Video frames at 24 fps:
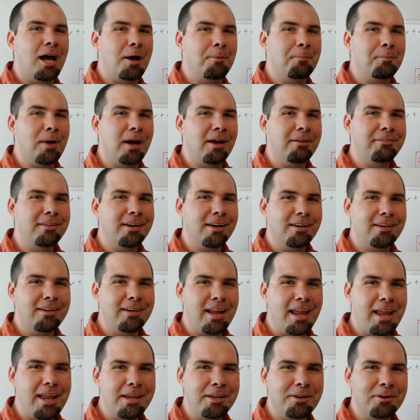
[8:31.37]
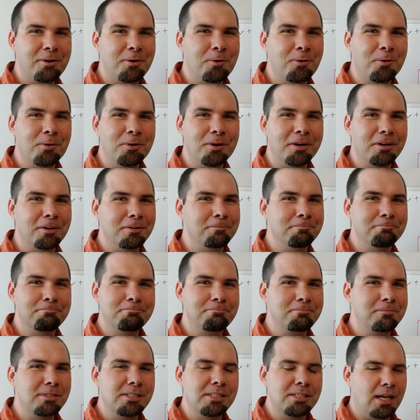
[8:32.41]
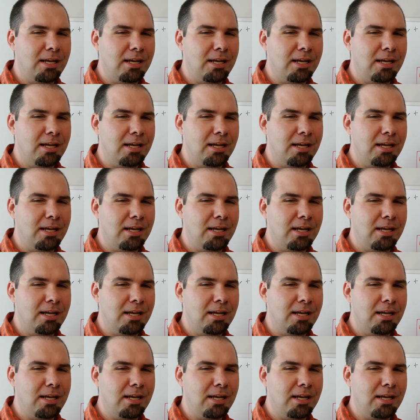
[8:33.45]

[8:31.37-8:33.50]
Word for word: Um, I've got an eight core